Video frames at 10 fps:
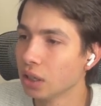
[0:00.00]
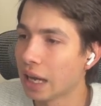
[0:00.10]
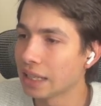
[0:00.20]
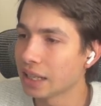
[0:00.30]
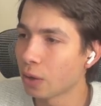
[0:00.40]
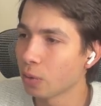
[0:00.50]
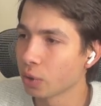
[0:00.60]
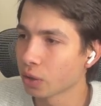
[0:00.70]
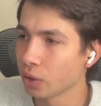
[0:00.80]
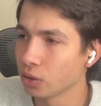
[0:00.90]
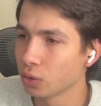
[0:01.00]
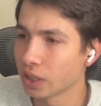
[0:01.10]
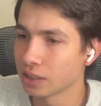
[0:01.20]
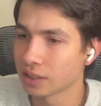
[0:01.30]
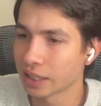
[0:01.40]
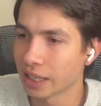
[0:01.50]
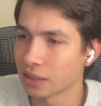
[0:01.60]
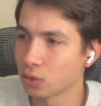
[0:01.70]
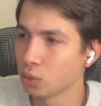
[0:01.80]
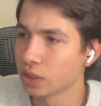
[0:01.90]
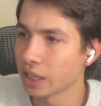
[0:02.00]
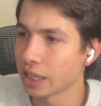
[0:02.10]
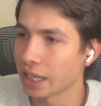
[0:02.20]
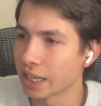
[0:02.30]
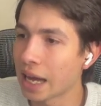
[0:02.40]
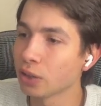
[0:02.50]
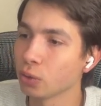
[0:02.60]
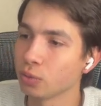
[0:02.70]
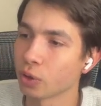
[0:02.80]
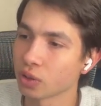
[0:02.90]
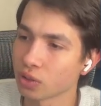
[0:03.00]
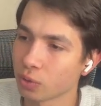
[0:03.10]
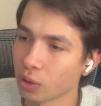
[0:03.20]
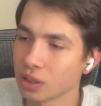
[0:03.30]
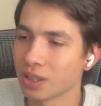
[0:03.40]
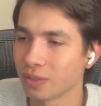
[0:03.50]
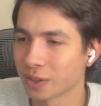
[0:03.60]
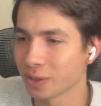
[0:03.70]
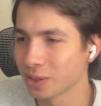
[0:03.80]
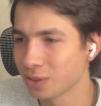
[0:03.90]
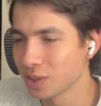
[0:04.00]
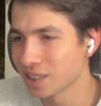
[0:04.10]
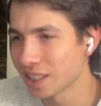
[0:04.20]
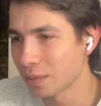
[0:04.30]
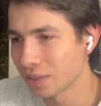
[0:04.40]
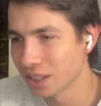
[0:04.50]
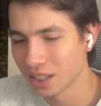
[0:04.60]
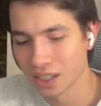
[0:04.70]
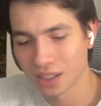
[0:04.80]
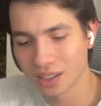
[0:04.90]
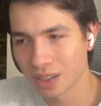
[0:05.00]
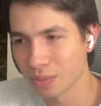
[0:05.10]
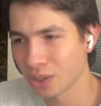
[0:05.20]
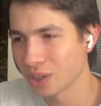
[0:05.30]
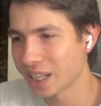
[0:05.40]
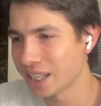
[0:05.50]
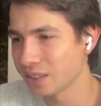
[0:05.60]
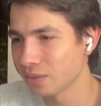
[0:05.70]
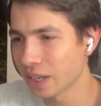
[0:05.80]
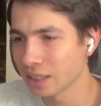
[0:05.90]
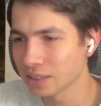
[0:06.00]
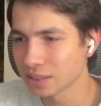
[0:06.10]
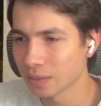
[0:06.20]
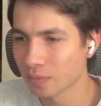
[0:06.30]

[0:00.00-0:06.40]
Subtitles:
And now we're going to connect it again to the AI. No, first of all, we're going to do the same. Copy here the edit files,